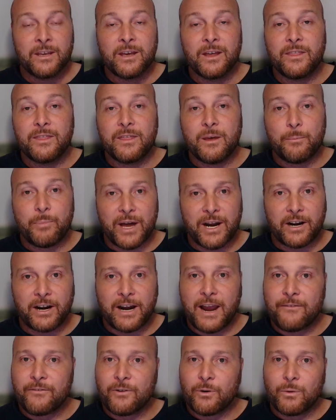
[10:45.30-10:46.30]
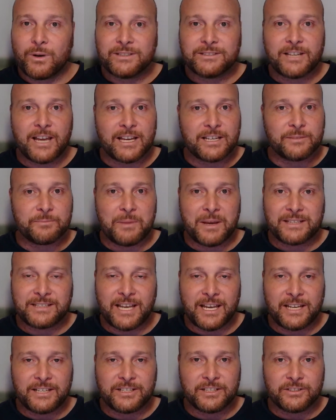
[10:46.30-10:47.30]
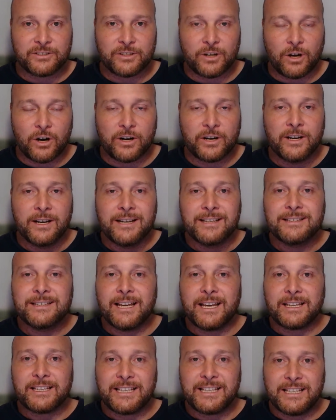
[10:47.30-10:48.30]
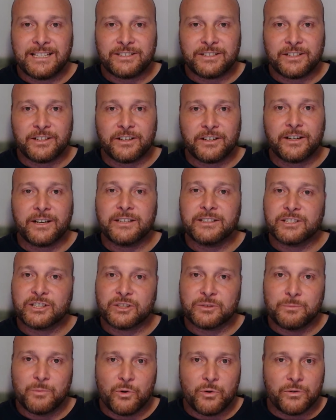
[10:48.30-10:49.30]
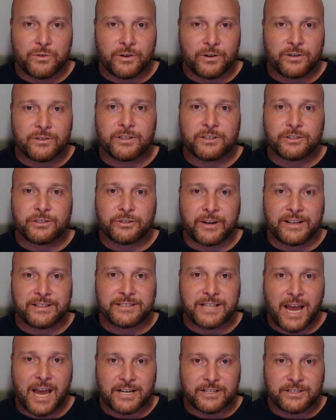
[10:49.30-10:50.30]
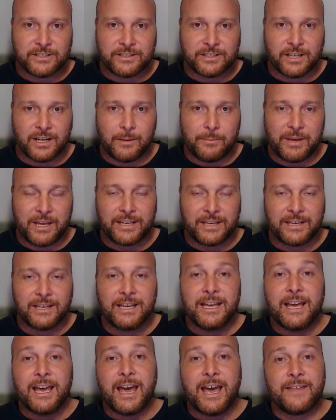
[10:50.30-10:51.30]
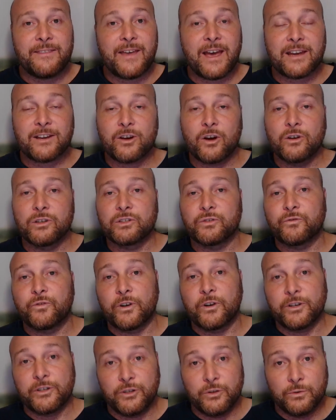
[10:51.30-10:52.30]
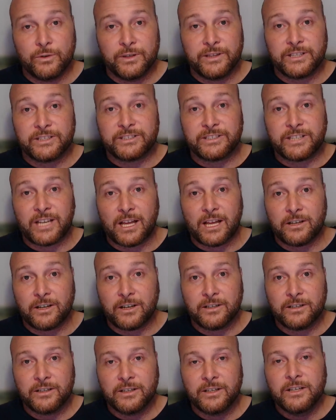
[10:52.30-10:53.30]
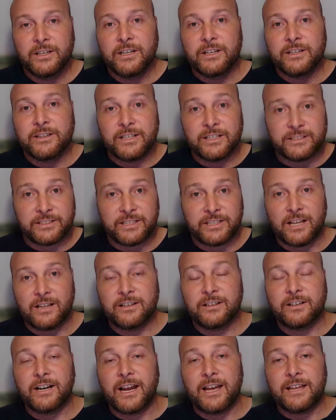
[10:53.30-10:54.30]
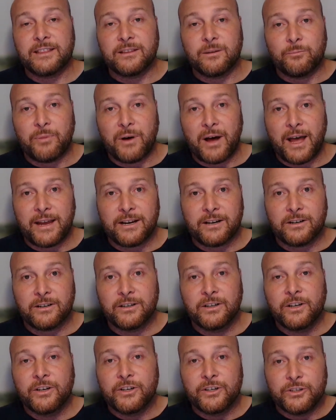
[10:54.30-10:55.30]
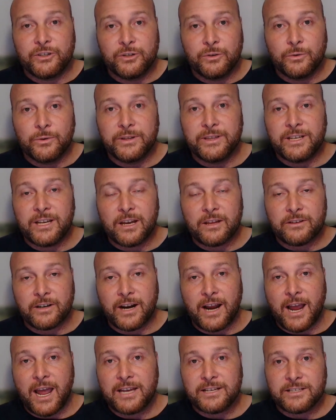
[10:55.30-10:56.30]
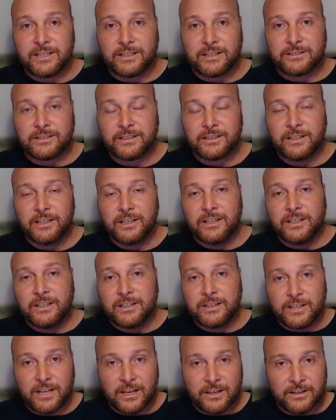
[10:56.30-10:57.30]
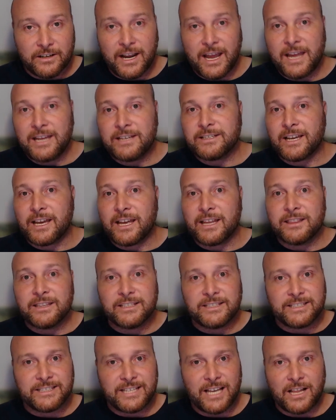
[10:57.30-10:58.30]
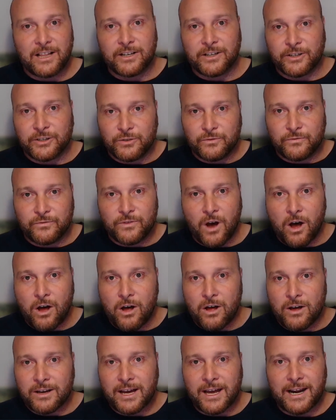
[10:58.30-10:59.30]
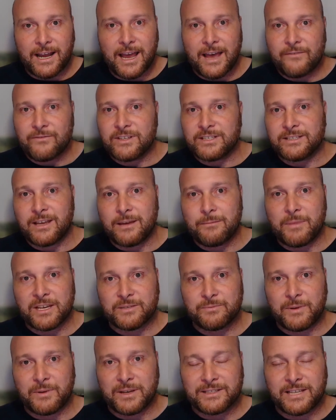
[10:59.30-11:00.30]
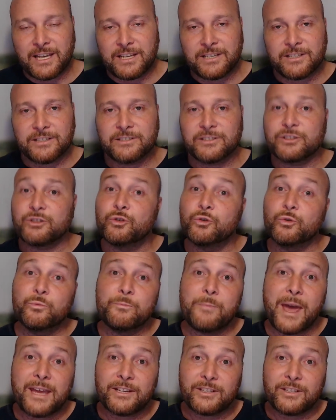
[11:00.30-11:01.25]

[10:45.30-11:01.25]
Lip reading: The better everyone's expectations are, the easier and smoother the transaction is going to be. And that goes for you and the seller and the buyer, you and the other agent and the seller. You've all got to have the same expectations to make